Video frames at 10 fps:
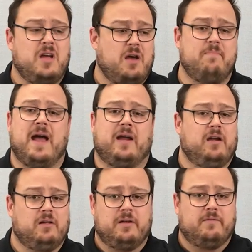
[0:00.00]

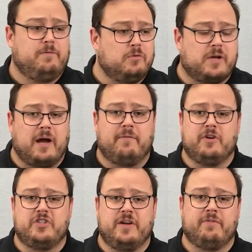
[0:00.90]
immaculate, full
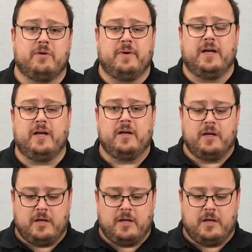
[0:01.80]
coverage everywhere,